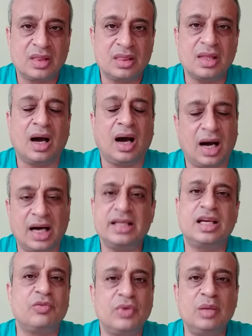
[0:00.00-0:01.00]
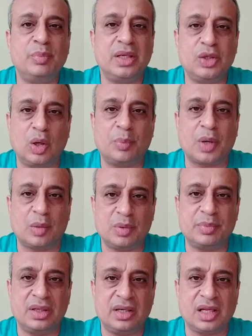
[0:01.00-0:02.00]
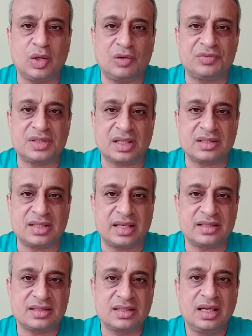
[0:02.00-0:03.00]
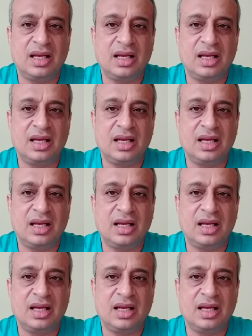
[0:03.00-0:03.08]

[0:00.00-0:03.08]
the higher will be your probability of success.